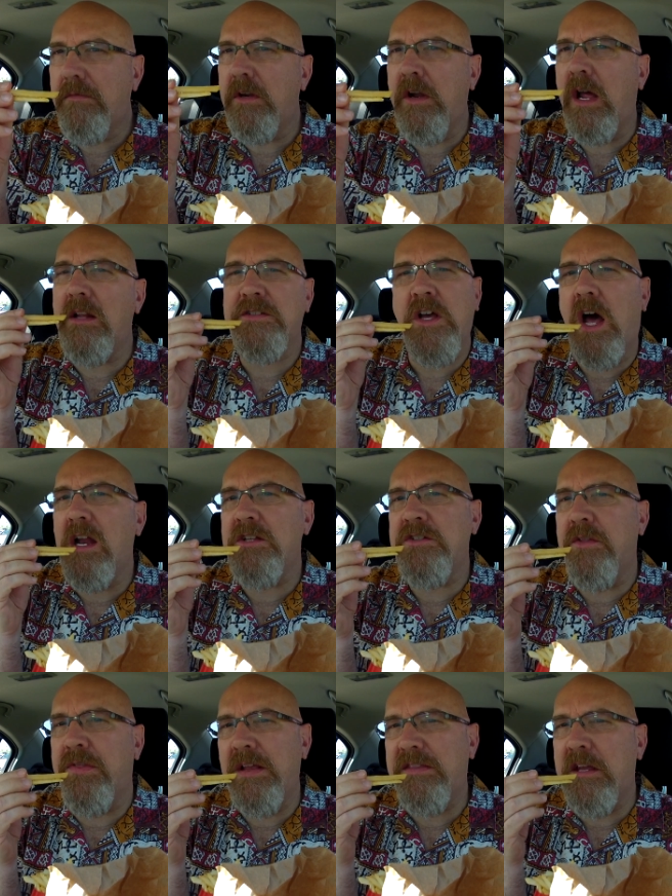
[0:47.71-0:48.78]
not as hot as
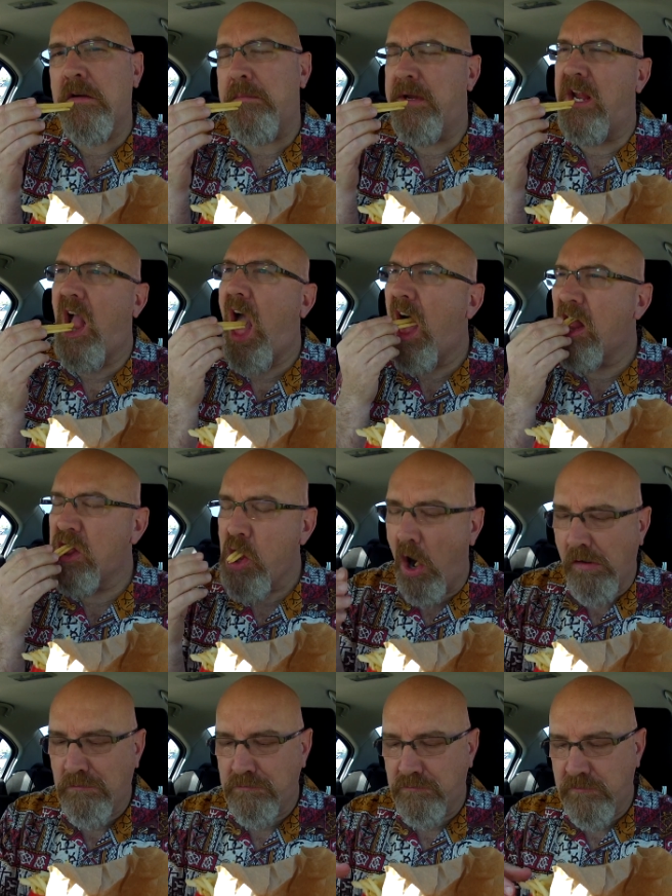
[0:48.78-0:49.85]
you think they would be.
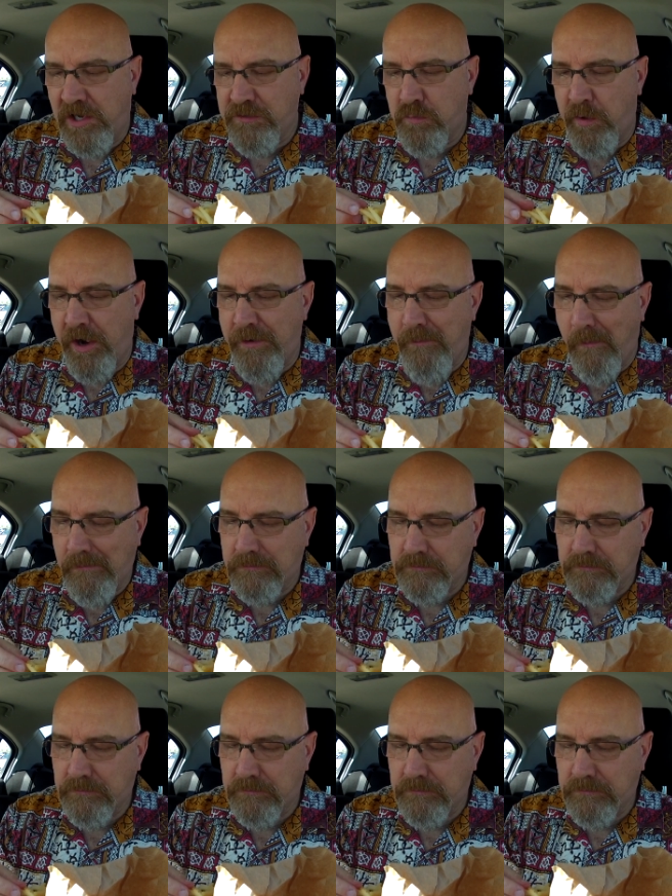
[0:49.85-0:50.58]
That's weird.